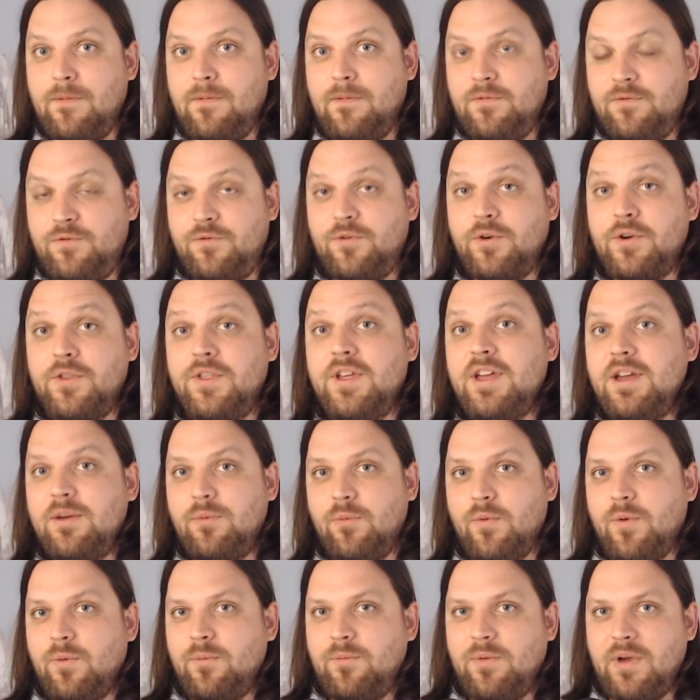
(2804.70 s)
for
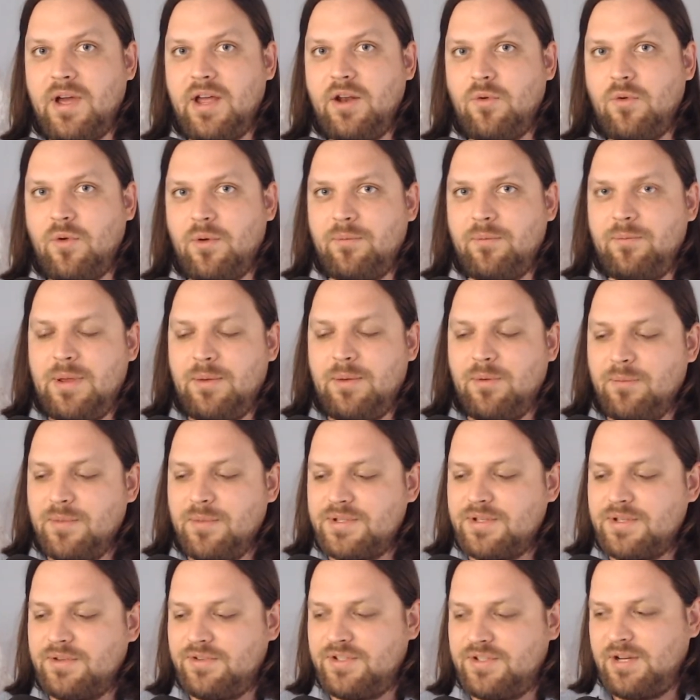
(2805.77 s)
them, I don't want people to
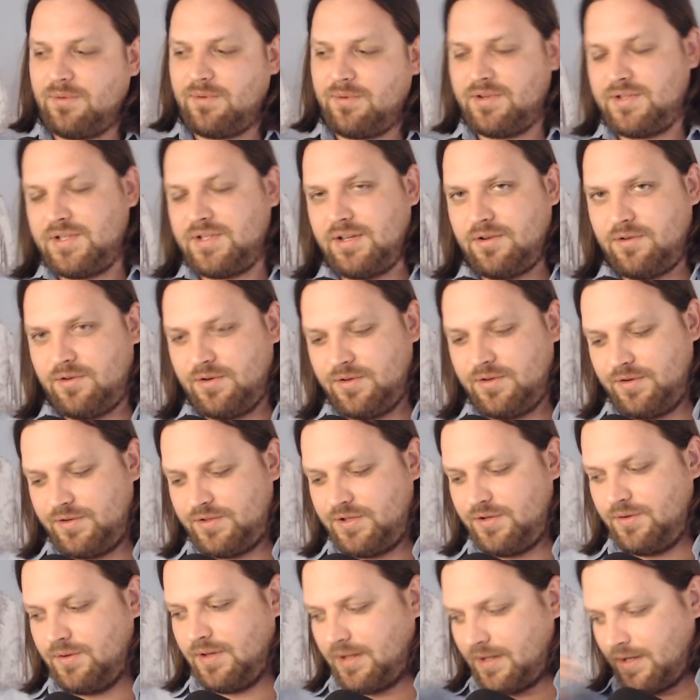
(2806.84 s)
misunderstand what I was saying earlier
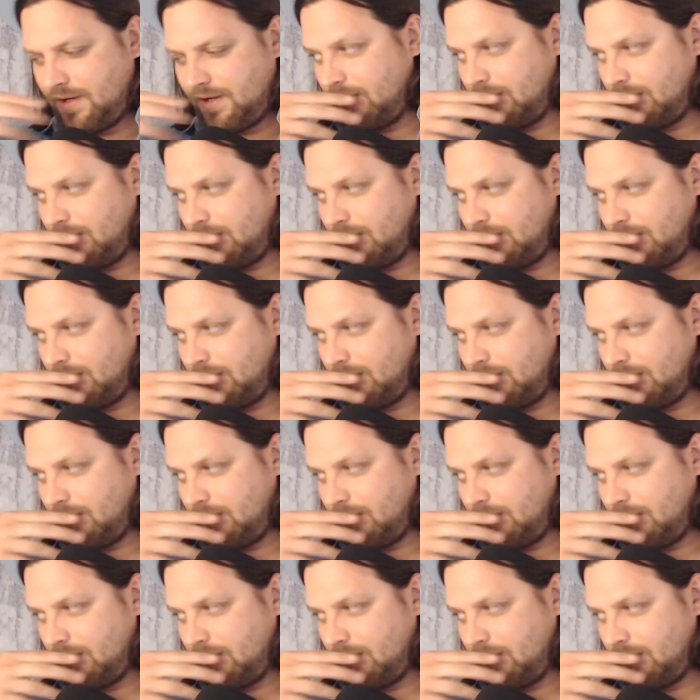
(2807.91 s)
too, like,